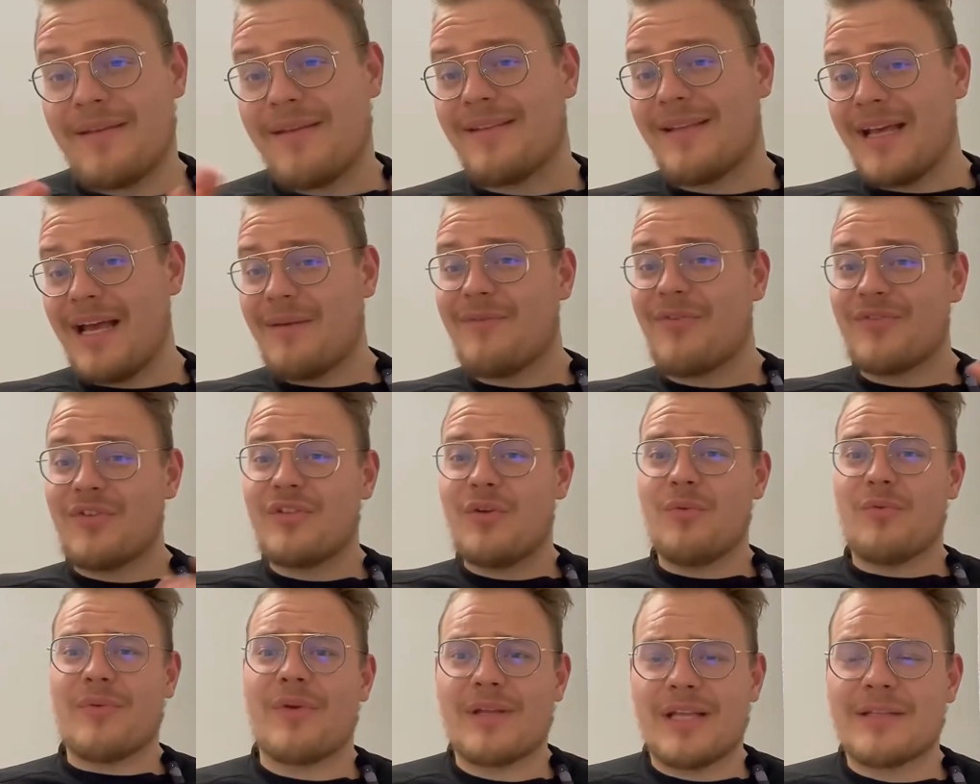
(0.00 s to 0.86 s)
As for the
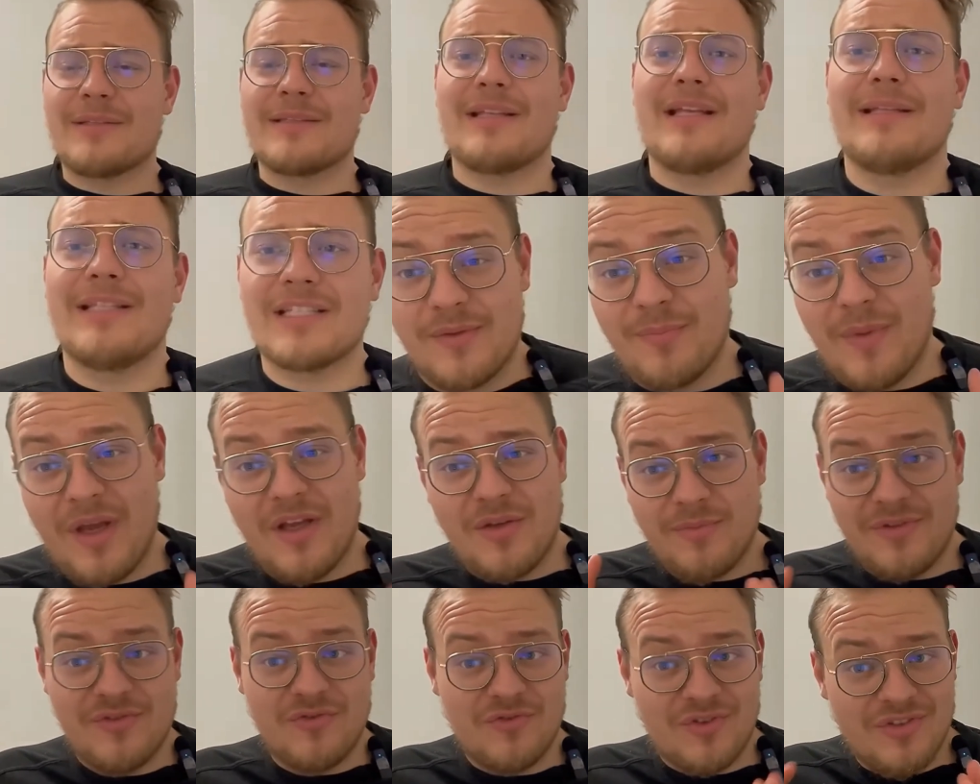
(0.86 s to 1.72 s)
price, this
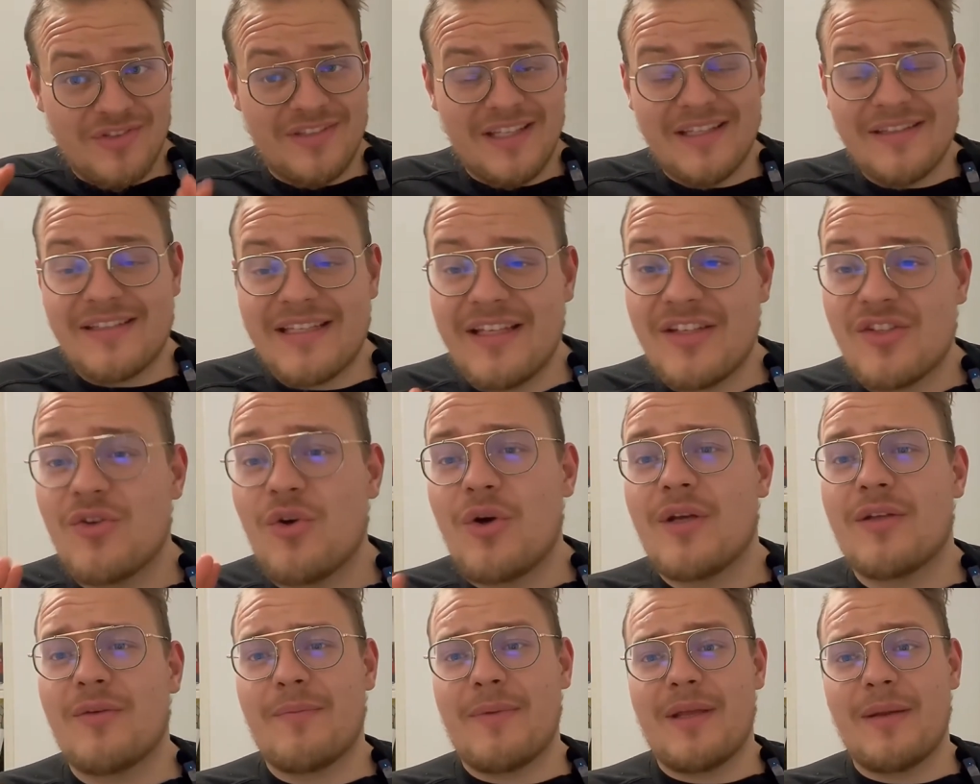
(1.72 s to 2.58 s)
apartment for 10 days
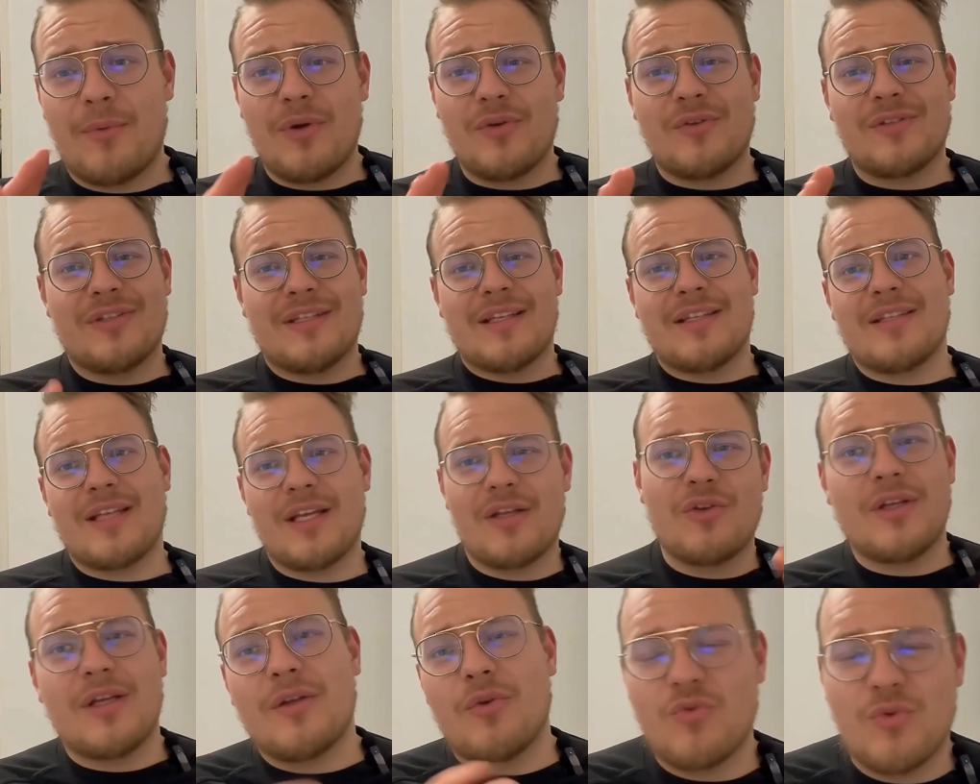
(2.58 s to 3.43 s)
cost me about
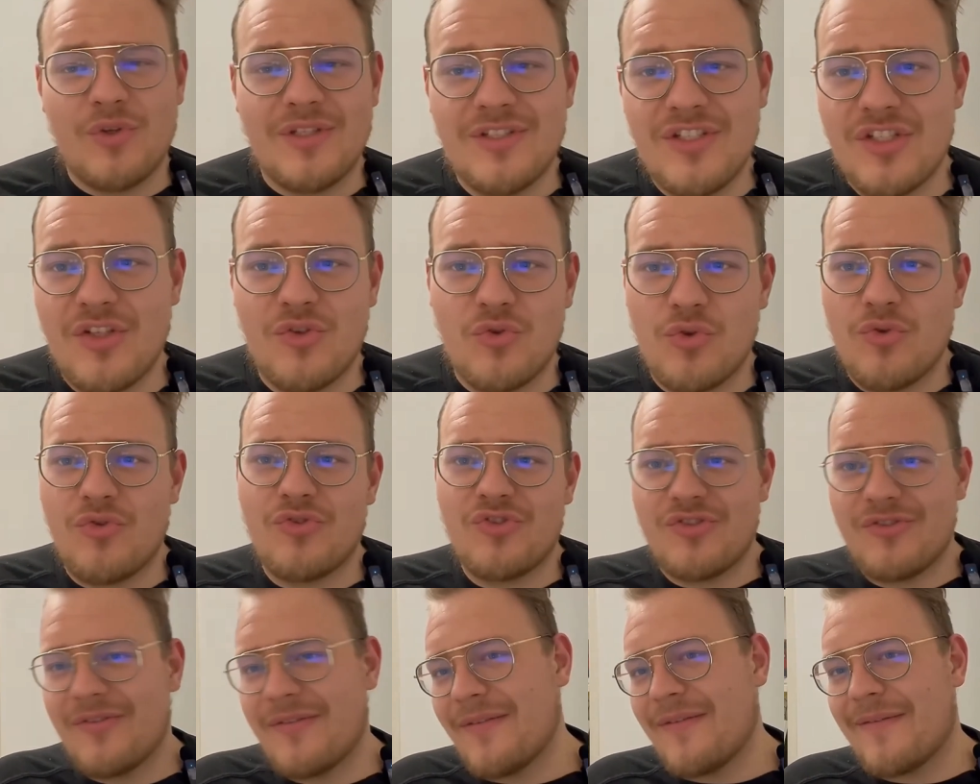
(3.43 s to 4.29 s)
620
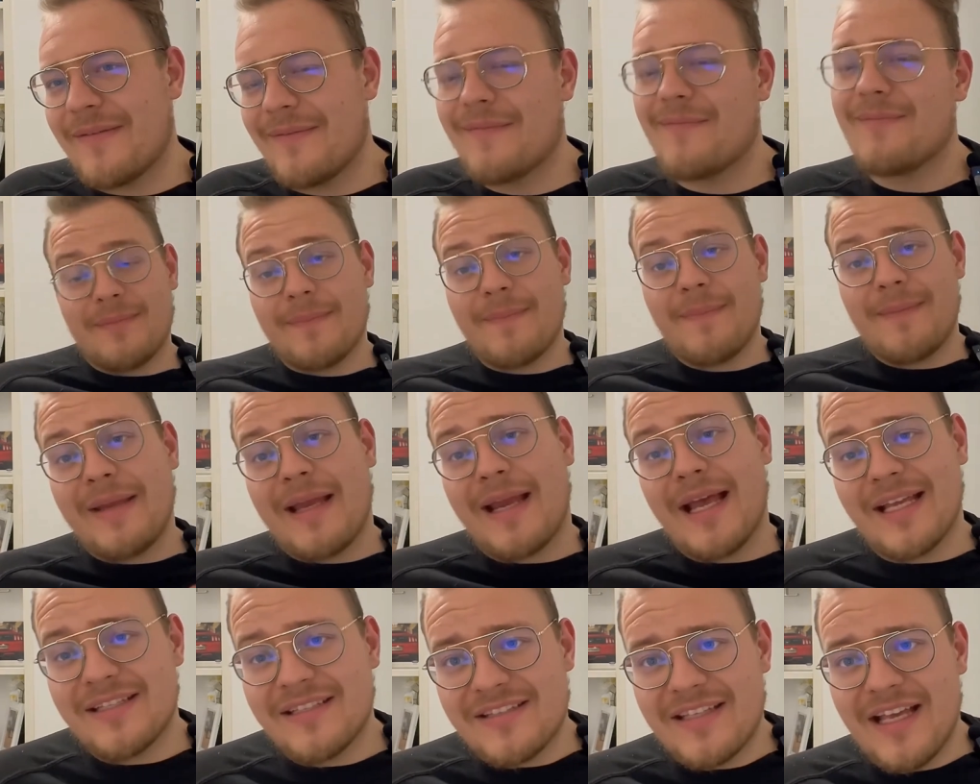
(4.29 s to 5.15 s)
euros. Then
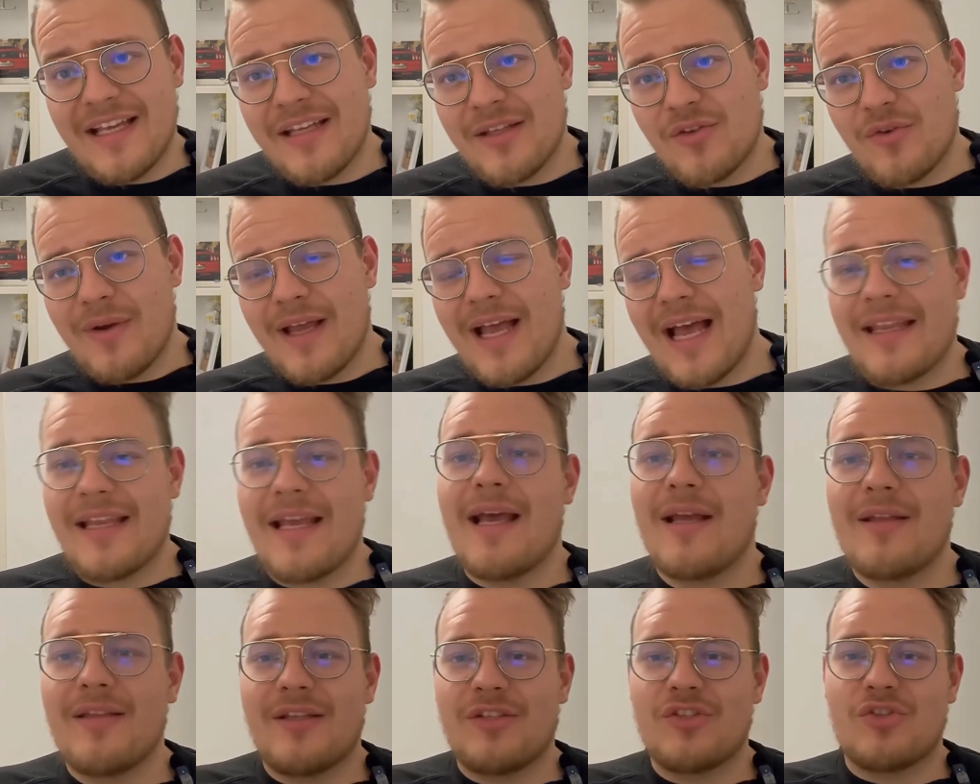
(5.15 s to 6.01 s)
I decided to add
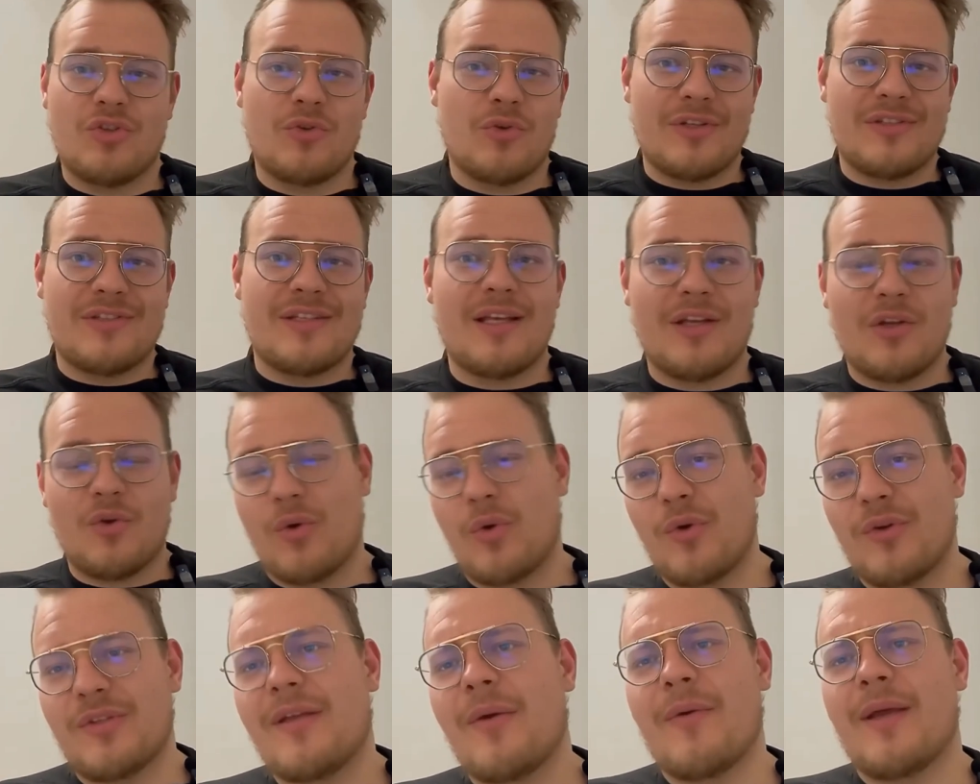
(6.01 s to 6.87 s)
health insurance that
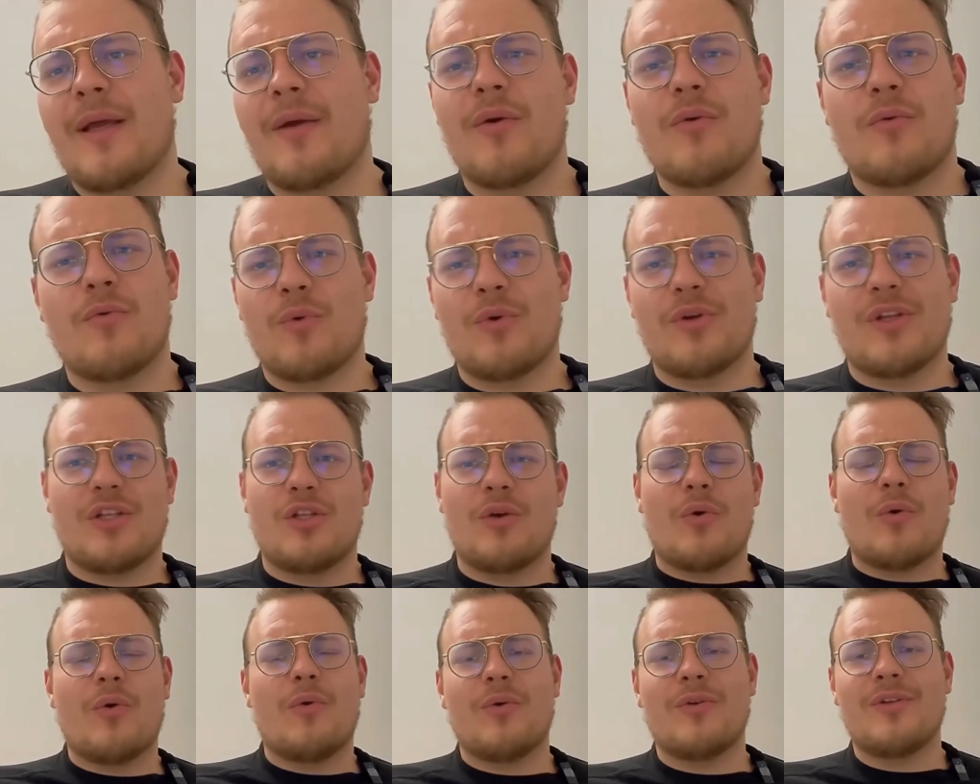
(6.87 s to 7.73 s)
costs around 40
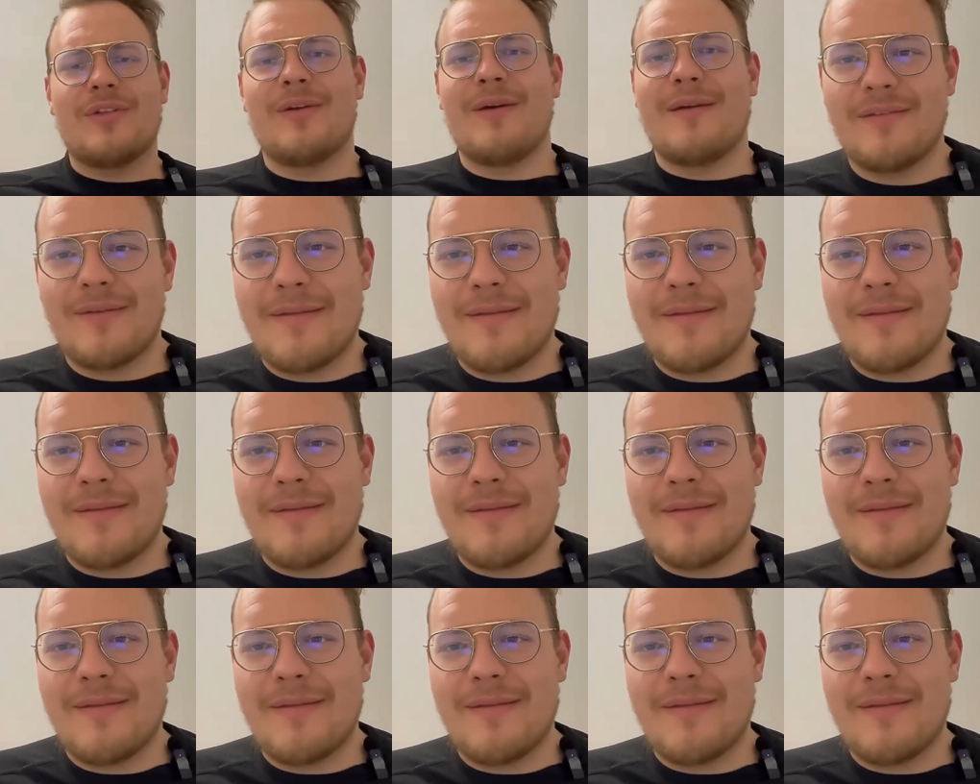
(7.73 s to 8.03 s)
euros.